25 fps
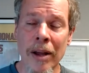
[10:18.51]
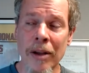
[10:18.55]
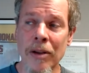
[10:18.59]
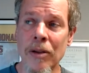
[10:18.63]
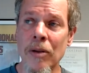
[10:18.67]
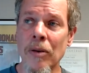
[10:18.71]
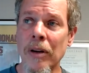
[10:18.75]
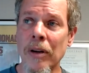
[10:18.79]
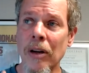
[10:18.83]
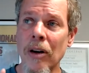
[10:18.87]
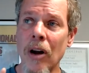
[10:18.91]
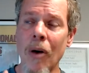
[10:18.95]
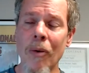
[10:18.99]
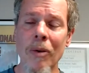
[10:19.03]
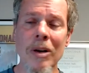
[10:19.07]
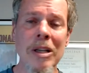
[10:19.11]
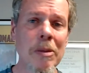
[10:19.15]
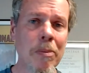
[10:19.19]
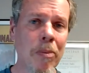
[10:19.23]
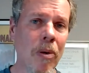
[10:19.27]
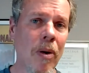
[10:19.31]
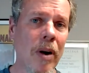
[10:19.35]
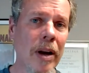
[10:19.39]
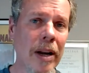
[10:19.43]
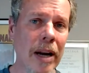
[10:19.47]
you can always
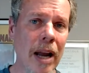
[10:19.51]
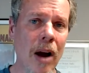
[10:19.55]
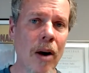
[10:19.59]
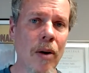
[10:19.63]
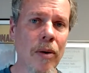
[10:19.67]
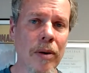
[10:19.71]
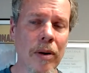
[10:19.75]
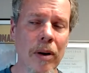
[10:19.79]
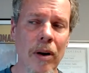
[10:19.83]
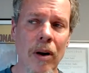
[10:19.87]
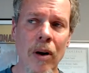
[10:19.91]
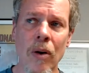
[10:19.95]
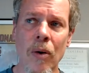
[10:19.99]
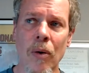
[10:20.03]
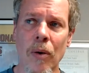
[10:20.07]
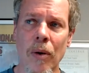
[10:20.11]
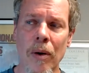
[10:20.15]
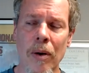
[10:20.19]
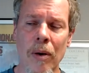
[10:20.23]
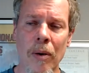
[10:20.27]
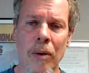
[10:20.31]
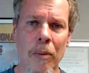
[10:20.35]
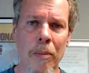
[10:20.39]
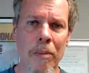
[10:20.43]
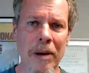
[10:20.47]
point out, oh,
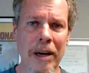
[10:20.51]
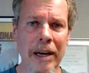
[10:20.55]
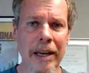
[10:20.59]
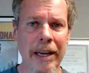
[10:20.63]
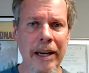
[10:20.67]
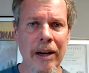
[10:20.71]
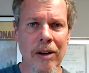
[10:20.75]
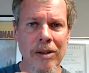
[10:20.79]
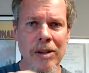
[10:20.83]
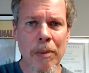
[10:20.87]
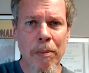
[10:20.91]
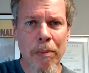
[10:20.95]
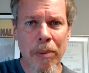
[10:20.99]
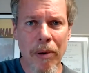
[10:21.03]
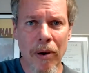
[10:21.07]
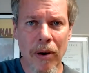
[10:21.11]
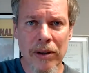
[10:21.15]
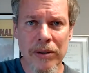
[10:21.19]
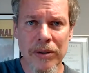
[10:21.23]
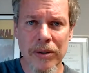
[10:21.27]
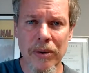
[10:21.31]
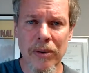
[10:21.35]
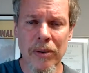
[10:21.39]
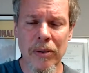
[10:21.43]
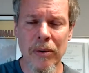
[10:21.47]
oh, but here's a
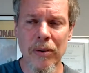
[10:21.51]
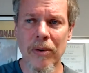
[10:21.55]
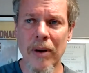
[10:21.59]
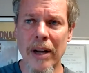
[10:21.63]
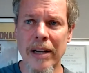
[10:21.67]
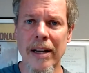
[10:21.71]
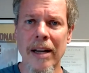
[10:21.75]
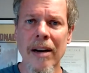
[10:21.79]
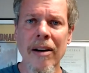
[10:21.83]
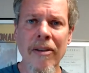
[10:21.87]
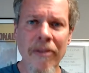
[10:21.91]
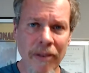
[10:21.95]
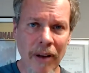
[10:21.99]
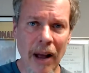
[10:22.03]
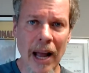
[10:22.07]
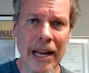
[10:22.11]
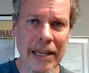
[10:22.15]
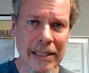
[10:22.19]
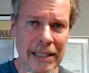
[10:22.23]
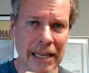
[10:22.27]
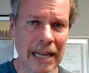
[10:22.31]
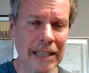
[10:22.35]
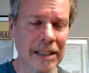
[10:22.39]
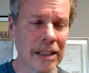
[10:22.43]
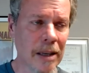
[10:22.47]
person who
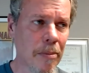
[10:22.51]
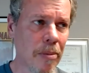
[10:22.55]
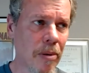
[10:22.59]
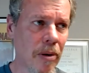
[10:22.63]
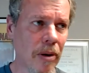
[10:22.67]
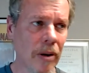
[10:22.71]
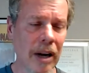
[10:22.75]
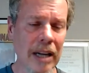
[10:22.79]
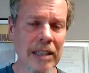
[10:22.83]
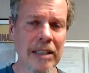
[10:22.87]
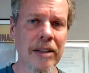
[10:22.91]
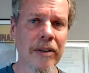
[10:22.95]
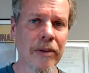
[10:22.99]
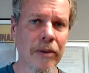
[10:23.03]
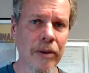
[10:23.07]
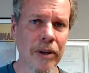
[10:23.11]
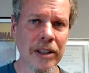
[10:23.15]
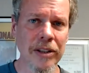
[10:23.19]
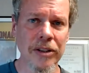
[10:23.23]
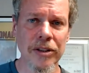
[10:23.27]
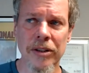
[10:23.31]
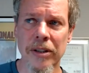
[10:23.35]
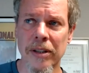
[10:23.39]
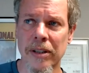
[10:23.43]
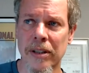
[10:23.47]
identifies as a progressive
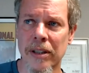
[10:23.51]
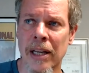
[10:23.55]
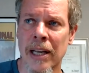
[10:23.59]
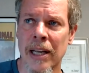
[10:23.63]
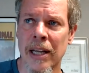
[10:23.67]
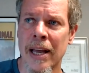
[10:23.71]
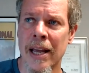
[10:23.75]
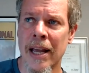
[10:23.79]
Christian,